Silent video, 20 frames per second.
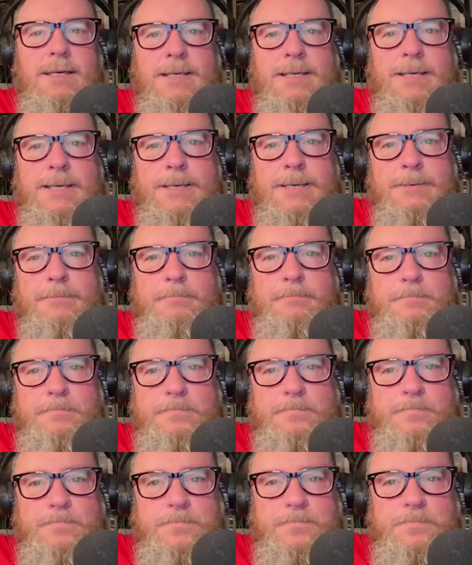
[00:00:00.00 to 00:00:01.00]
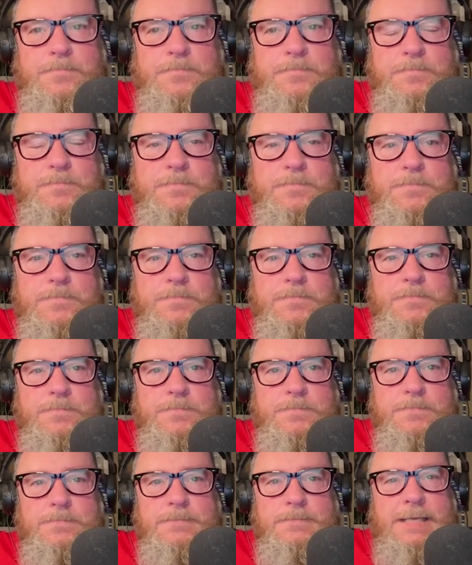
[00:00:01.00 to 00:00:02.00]
Um,
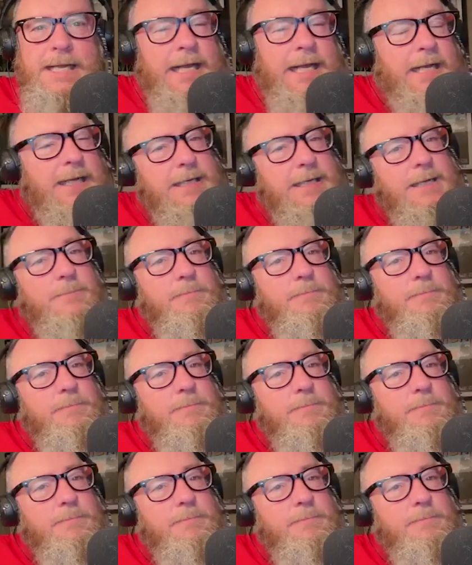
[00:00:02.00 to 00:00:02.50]
yeah, I'll